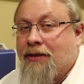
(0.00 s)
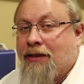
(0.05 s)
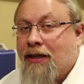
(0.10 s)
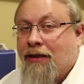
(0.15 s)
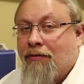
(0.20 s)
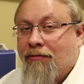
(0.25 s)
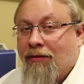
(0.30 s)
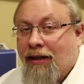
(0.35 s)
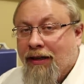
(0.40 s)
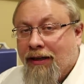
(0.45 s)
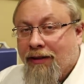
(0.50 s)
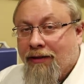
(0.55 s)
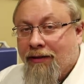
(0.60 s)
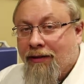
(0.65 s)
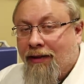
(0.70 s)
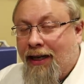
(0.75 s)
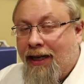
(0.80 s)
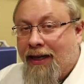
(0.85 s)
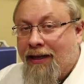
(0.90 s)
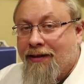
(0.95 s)
the
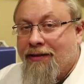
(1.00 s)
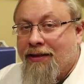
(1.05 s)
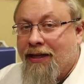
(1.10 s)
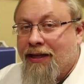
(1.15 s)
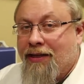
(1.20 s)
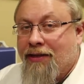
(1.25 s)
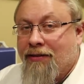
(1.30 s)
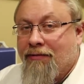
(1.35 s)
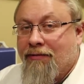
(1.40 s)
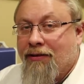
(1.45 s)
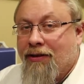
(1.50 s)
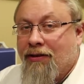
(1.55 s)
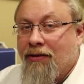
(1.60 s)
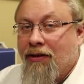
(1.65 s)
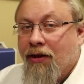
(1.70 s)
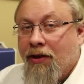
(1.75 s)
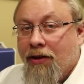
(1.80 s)
regular A C two hundred,